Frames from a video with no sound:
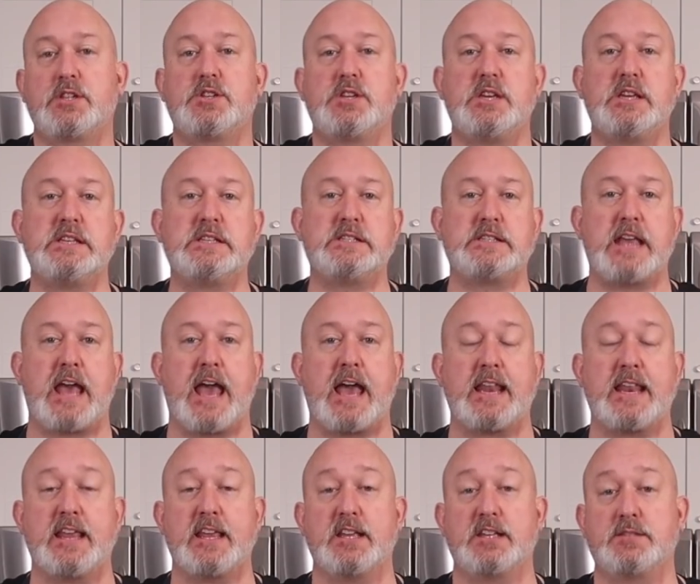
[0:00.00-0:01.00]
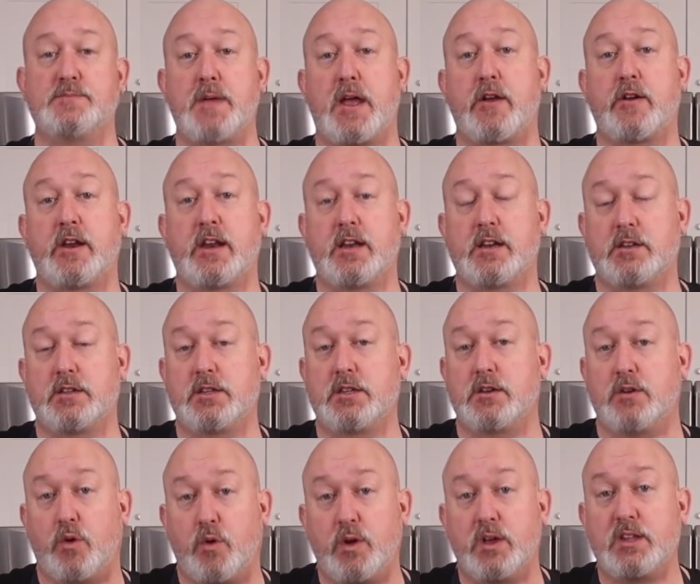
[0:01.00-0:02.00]
cheese that is marinated in a
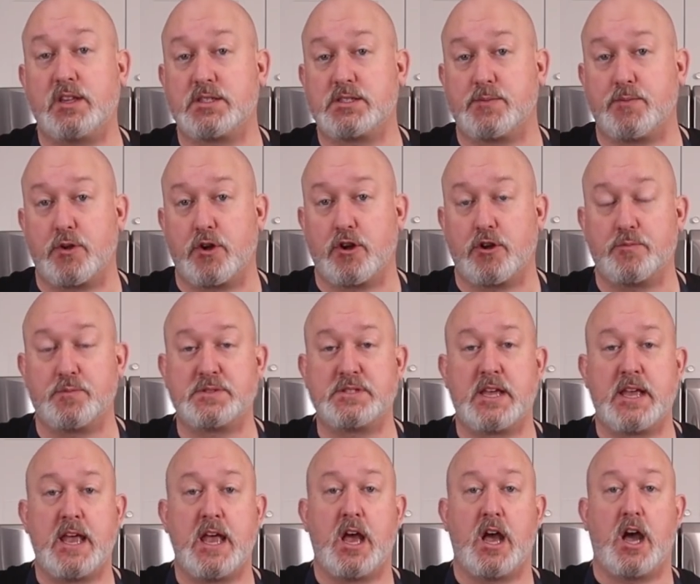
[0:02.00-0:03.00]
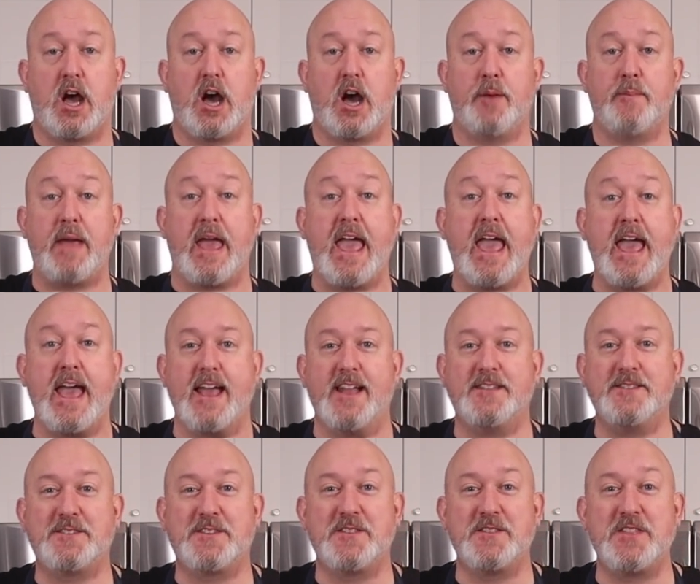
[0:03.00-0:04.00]
little oil and some herbs.
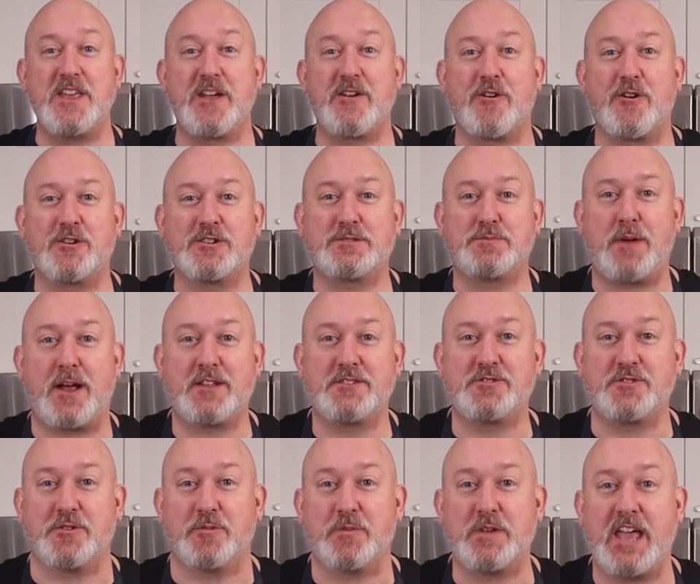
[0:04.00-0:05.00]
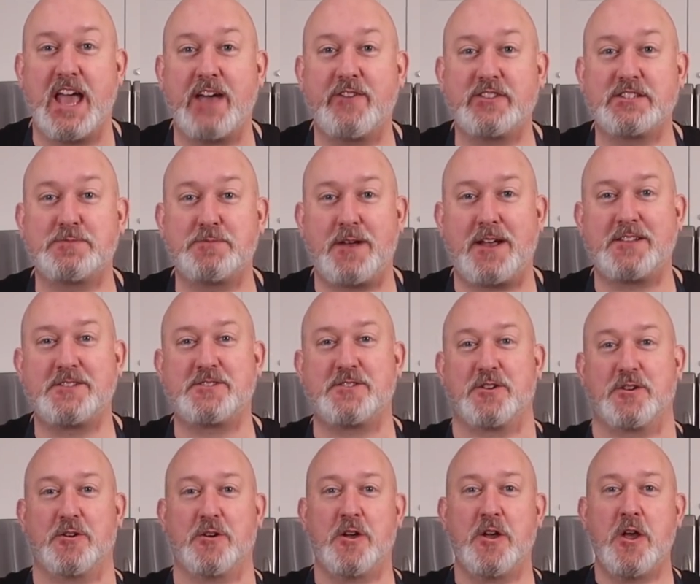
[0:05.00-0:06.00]
And they're our sponsor. We have a
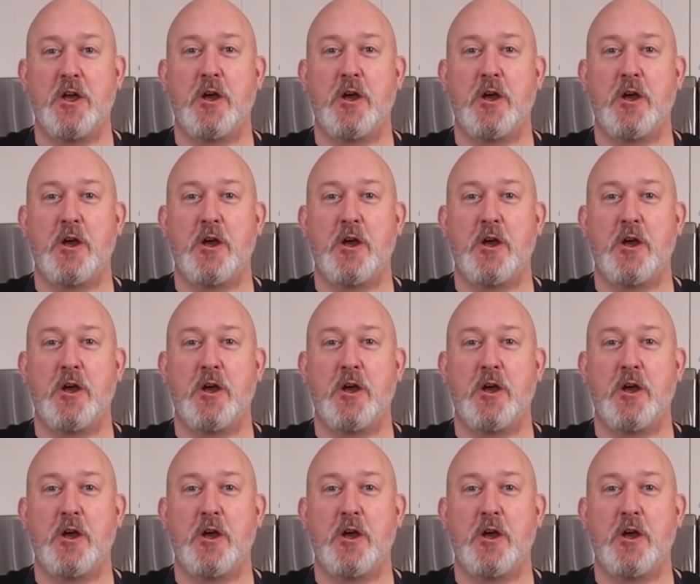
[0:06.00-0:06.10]
sponsor.